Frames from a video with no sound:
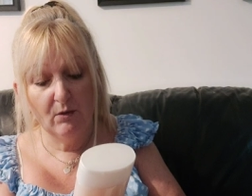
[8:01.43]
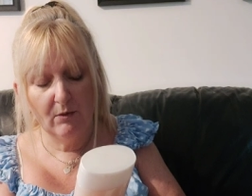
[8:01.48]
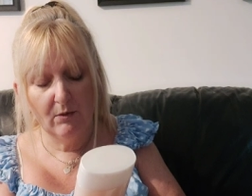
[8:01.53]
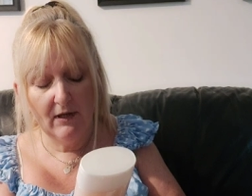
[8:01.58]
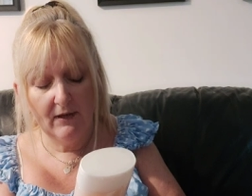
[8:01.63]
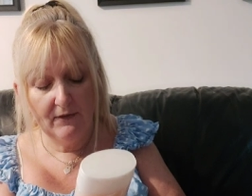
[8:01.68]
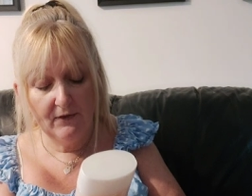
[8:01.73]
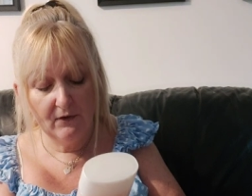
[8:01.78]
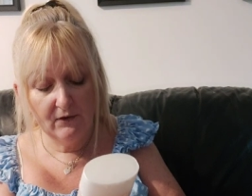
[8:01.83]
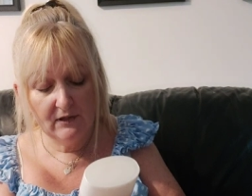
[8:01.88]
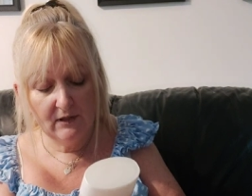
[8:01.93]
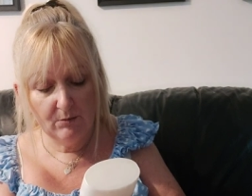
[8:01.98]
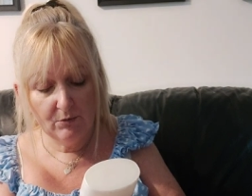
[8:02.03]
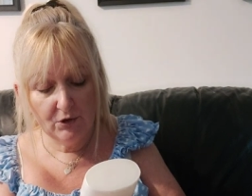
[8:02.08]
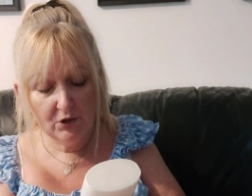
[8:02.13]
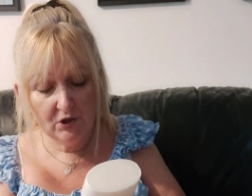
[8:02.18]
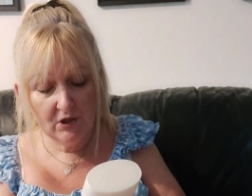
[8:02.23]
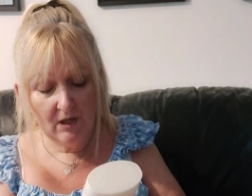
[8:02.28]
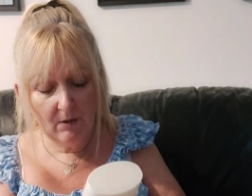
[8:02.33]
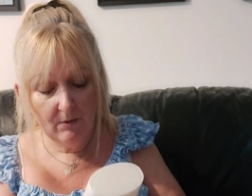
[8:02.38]
soak. I thought it
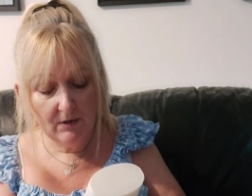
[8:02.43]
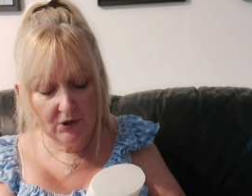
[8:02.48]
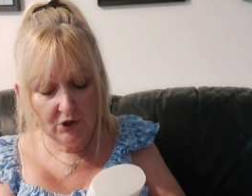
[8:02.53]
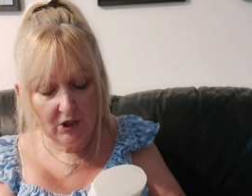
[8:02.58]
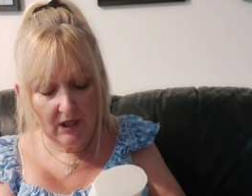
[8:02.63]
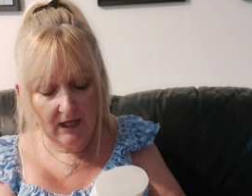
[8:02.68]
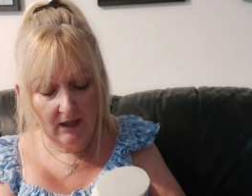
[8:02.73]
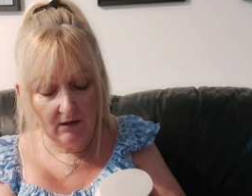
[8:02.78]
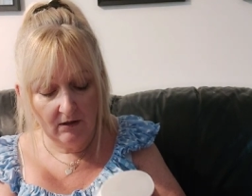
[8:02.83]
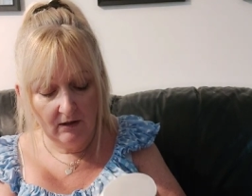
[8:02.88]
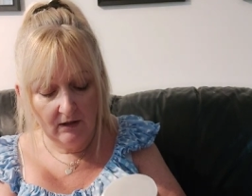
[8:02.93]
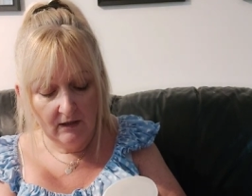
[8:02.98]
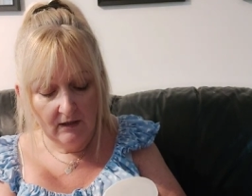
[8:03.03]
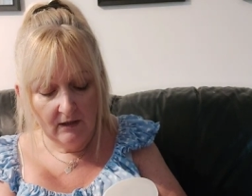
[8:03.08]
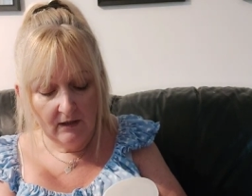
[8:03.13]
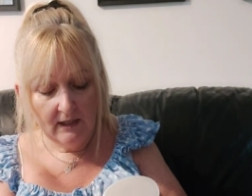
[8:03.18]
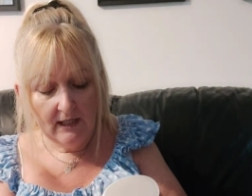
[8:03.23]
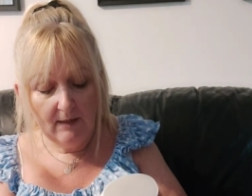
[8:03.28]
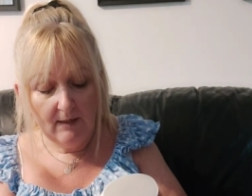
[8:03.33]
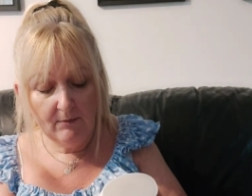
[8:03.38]
was shower gel.
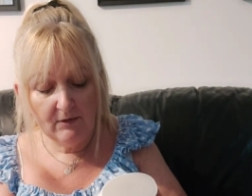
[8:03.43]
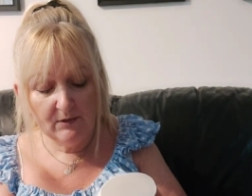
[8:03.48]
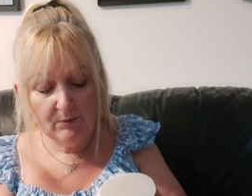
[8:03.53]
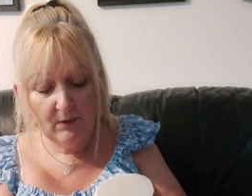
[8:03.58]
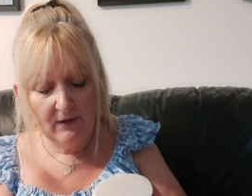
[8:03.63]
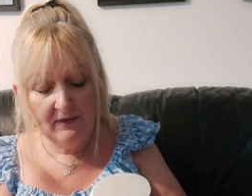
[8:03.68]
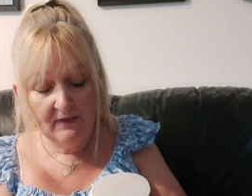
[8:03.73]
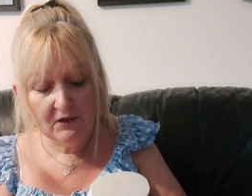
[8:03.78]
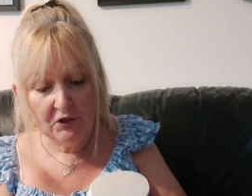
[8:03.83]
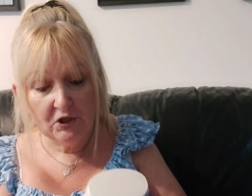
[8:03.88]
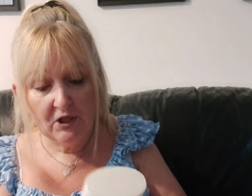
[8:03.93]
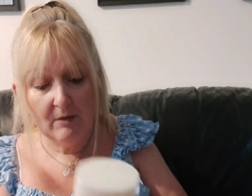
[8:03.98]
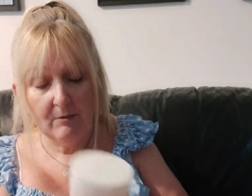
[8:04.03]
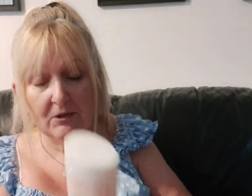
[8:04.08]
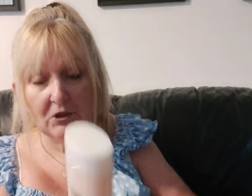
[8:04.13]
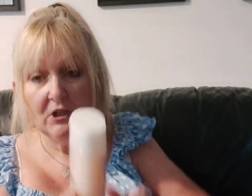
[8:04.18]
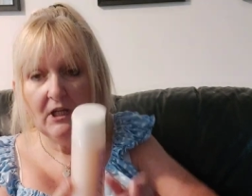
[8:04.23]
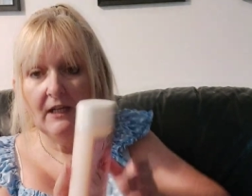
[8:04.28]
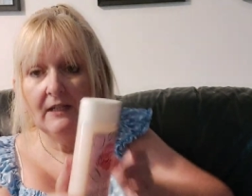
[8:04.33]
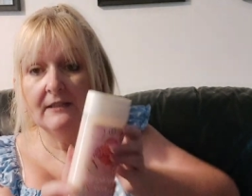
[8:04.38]
It was with the
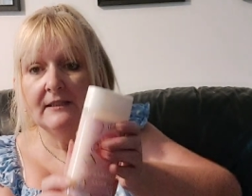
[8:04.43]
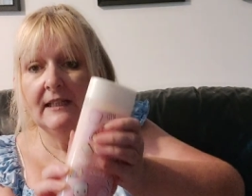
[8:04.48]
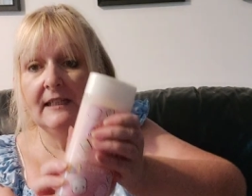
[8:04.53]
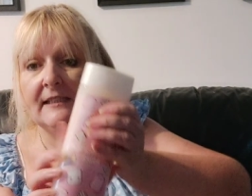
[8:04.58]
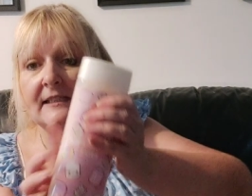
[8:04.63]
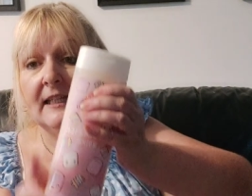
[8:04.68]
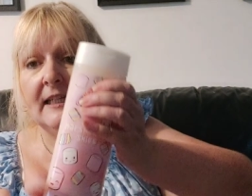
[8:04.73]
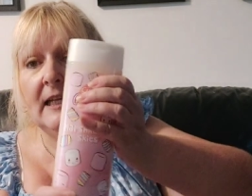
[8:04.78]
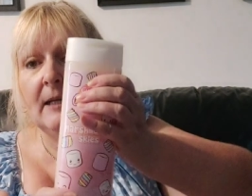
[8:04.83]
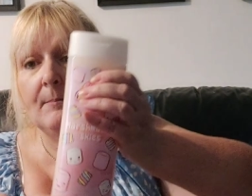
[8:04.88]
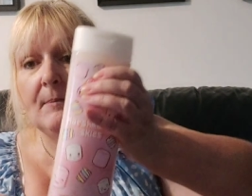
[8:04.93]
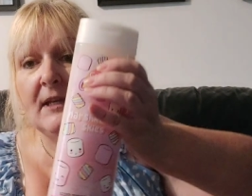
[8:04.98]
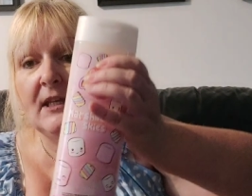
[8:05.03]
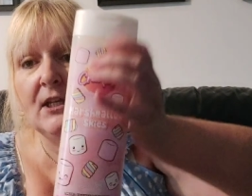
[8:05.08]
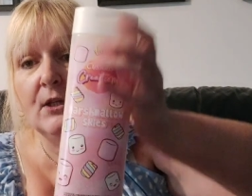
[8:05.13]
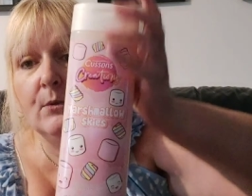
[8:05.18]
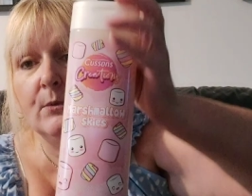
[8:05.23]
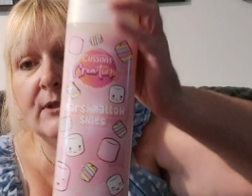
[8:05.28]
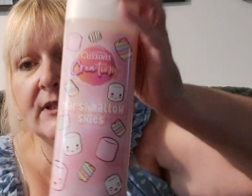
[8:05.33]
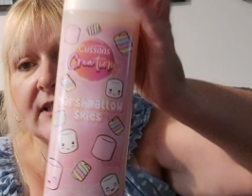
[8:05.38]
shower gels. It's going to be
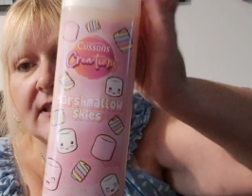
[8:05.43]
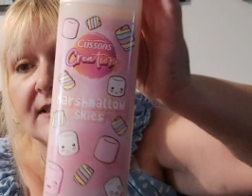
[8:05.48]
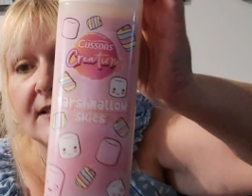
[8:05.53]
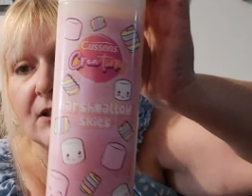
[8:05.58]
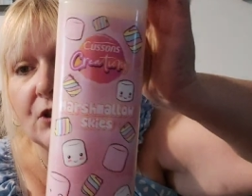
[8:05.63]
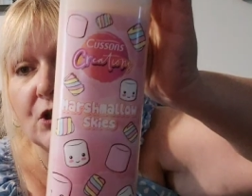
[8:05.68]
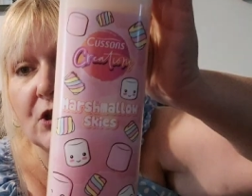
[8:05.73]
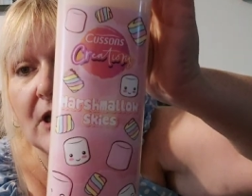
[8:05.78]
used as a